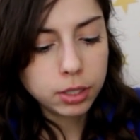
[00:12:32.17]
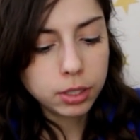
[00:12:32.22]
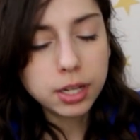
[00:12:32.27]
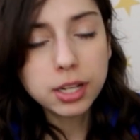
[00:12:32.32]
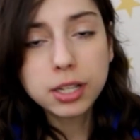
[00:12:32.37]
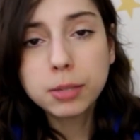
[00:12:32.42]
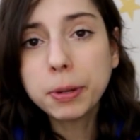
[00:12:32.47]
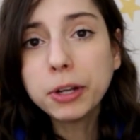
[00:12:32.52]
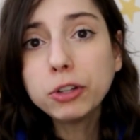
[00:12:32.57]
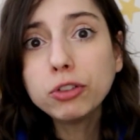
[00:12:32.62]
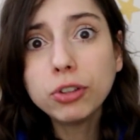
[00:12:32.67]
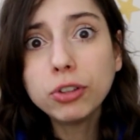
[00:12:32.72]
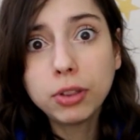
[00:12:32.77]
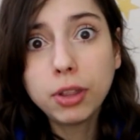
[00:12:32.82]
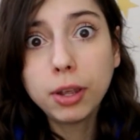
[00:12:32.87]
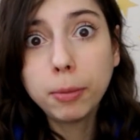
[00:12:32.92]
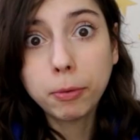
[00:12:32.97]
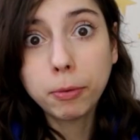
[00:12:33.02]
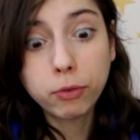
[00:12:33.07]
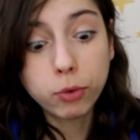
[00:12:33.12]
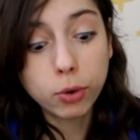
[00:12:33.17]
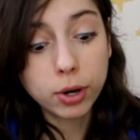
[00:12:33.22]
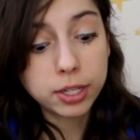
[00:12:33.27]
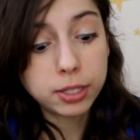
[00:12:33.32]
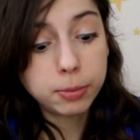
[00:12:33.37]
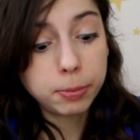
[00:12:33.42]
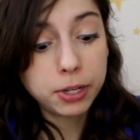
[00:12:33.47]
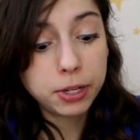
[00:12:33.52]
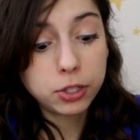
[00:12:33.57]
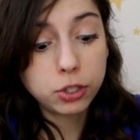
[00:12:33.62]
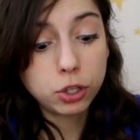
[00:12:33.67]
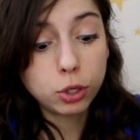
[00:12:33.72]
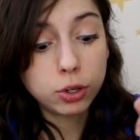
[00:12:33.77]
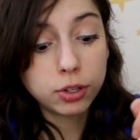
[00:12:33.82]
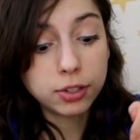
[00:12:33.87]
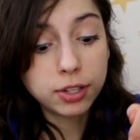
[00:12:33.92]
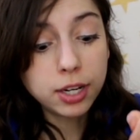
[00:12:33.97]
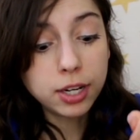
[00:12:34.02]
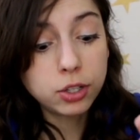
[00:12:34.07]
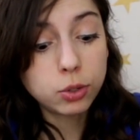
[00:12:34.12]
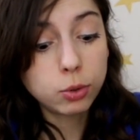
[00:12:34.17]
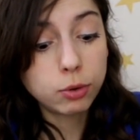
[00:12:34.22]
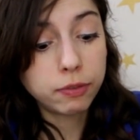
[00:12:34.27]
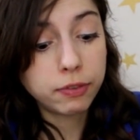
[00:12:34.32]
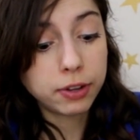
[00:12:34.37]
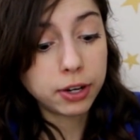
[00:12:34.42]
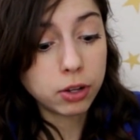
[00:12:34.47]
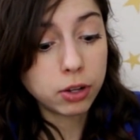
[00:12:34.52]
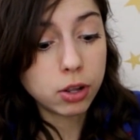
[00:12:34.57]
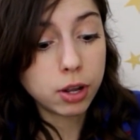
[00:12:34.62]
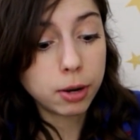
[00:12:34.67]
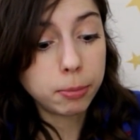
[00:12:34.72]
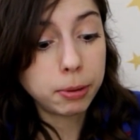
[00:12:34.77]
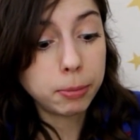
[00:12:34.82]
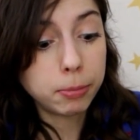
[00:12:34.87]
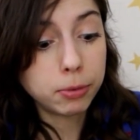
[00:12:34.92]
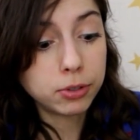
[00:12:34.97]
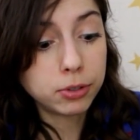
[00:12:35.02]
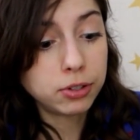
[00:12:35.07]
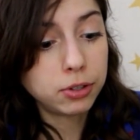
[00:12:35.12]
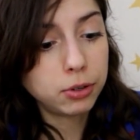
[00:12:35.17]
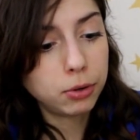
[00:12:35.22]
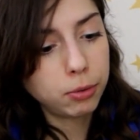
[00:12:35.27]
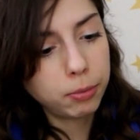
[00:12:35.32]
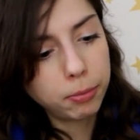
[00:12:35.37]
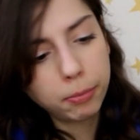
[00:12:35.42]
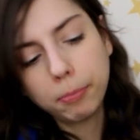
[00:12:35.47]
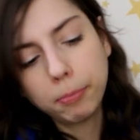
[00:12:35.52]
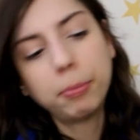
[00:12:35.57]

Especially think before I speak too, because I do offend a lot of people too.